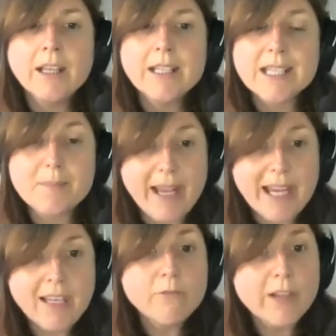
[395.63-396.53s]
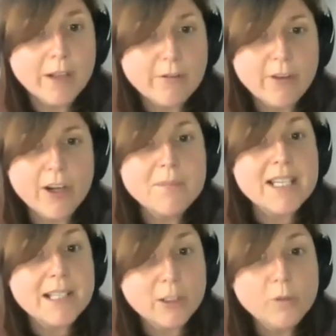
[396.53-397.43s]
Spain reaffirmed
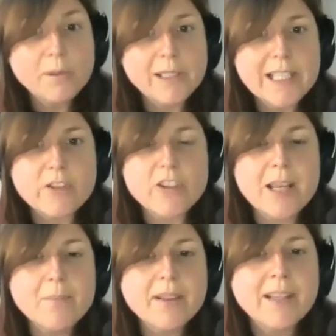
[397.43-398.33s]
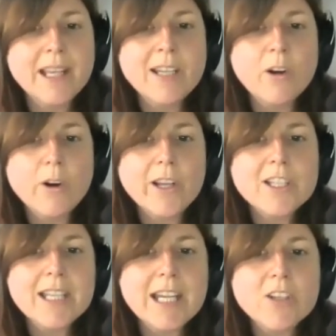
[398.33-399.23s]
its global leadership in
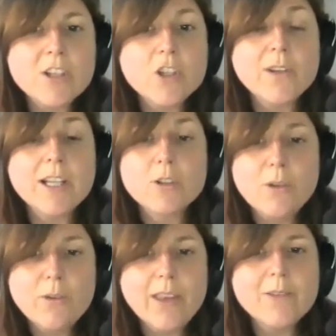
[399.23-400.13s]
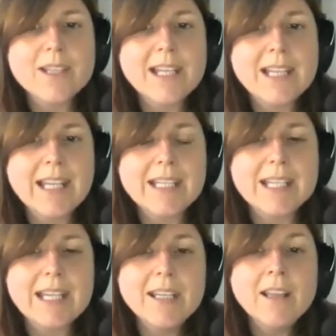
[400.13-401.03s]
organ donation during
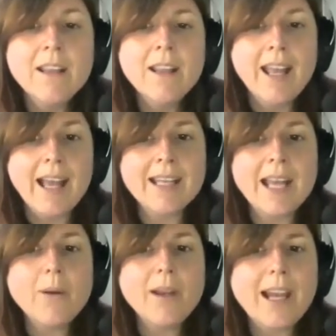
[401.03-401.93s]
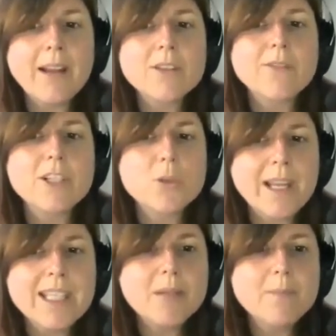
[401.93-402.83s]
2019 and now accounts for
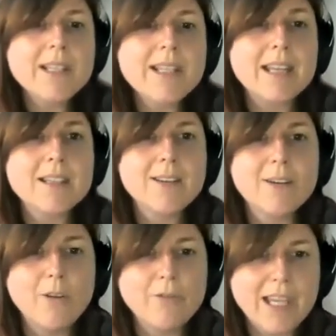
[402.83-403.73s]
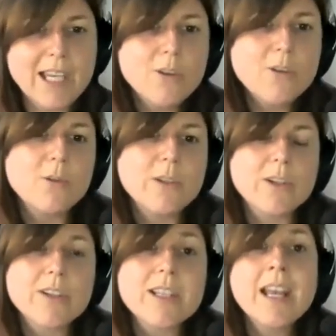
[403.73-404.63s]
20% of EU
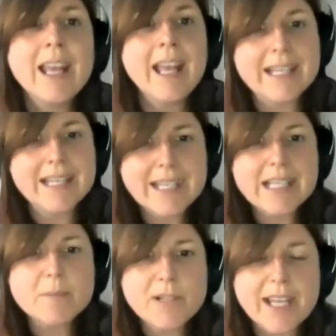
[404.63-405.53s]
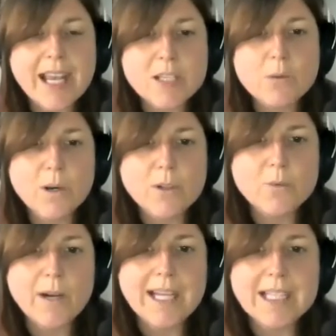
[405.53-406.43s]
donors and 6%
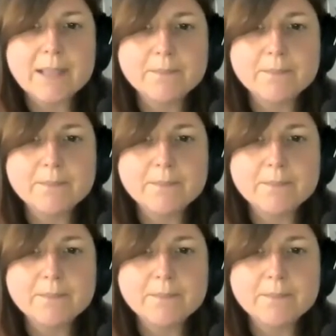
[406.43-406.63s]
worldwide.